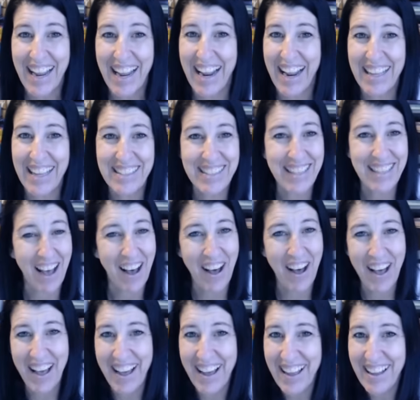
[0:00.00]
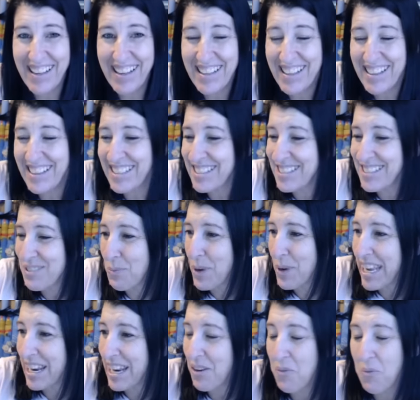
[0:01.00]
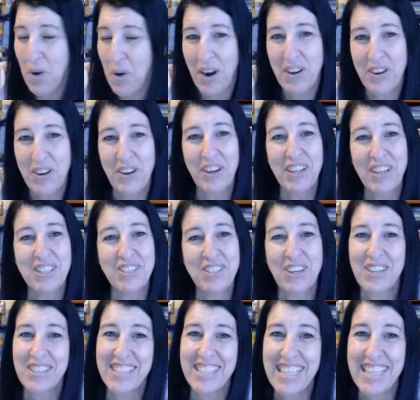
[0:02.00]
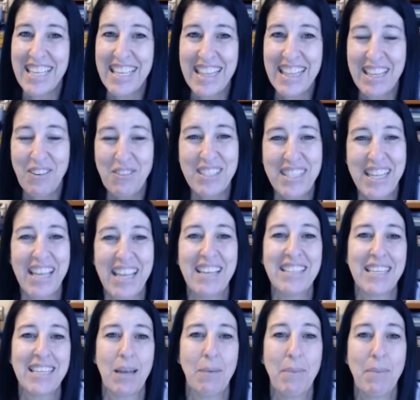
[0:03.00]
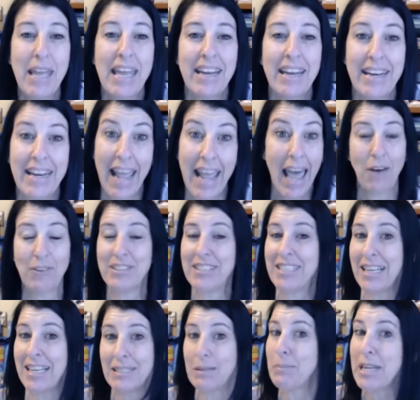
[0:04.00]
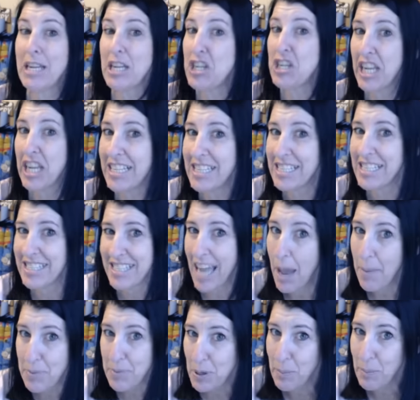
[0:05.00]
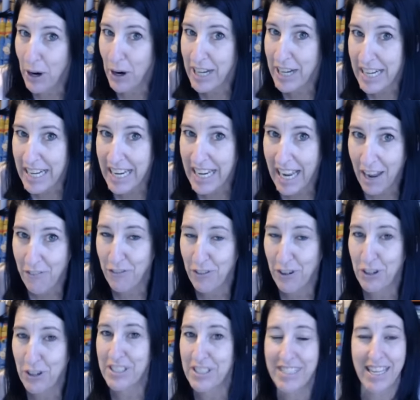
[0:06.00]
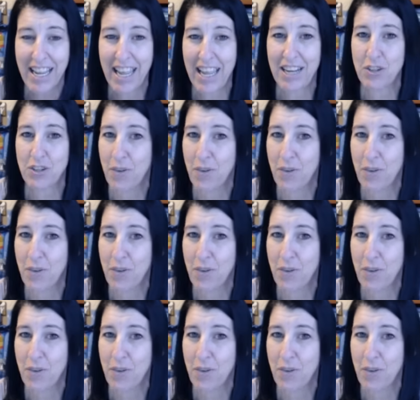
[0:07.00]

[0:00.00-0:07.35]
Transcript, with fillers: It's on the swing where you're going to start seeing those sales come in. Now, doesn't mean you get to stop your marketing efforts and